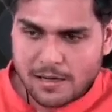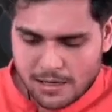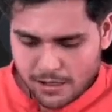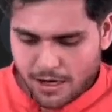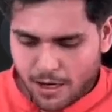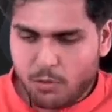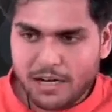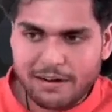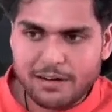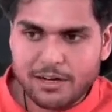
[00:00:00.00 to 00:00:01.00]
Now what I
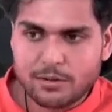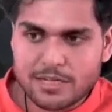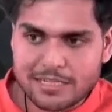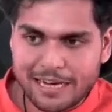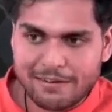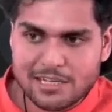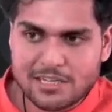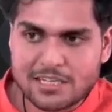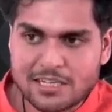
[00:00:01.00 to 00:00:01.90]
will do is I will just